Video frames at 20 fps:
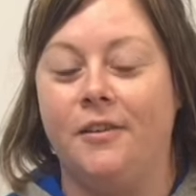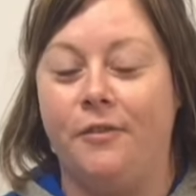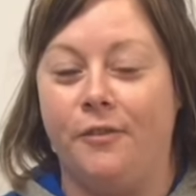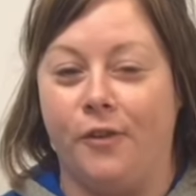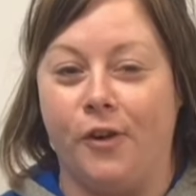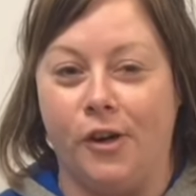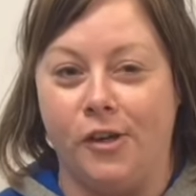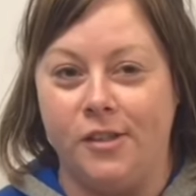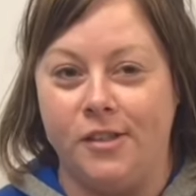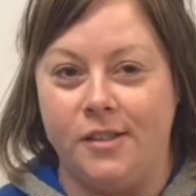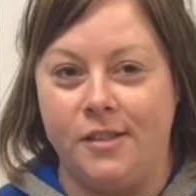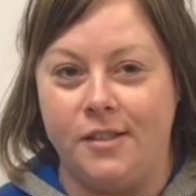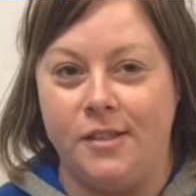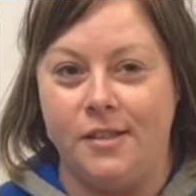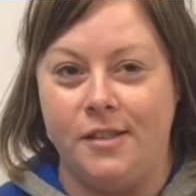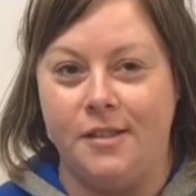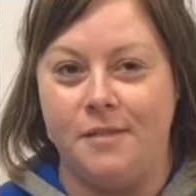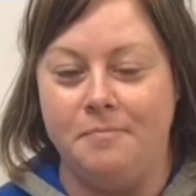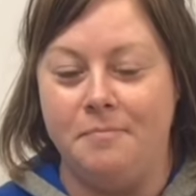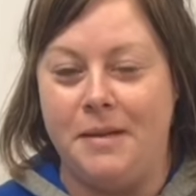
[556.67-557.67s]
First,
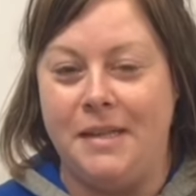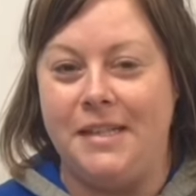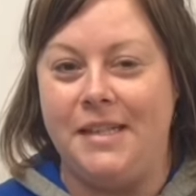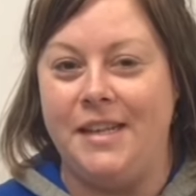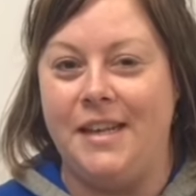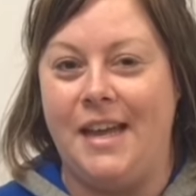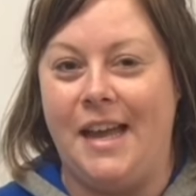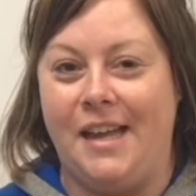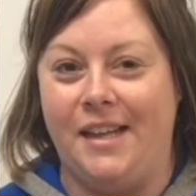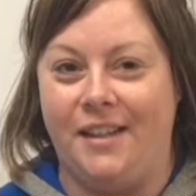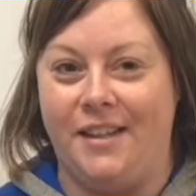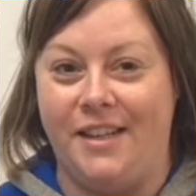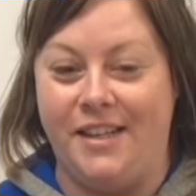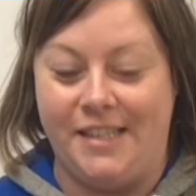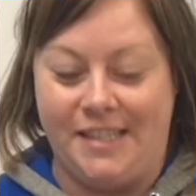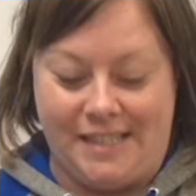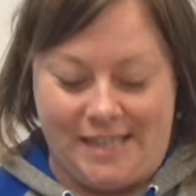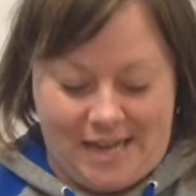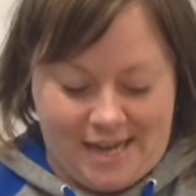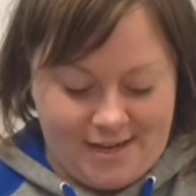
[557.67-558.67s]
Mindy K. Lake
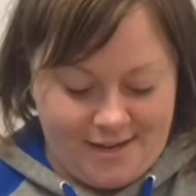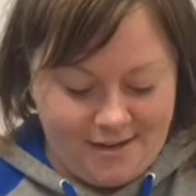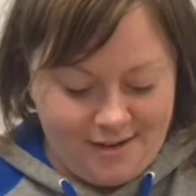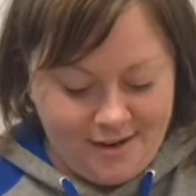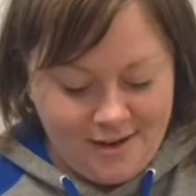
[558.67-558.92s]
said,